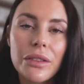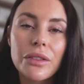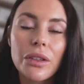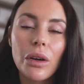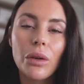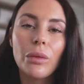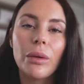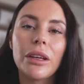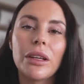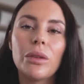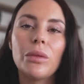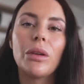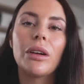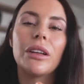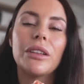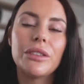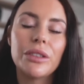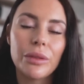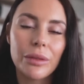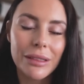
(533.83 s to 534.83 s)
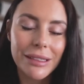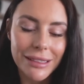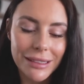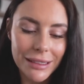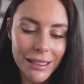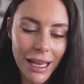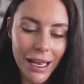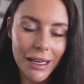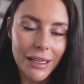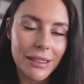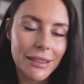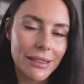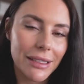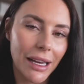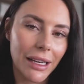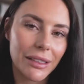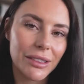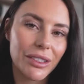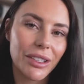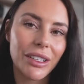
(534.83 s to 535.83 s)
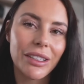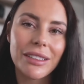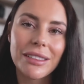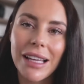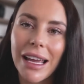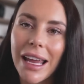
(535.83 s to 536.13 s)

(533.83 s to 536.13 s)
So what you want to do instead is text her and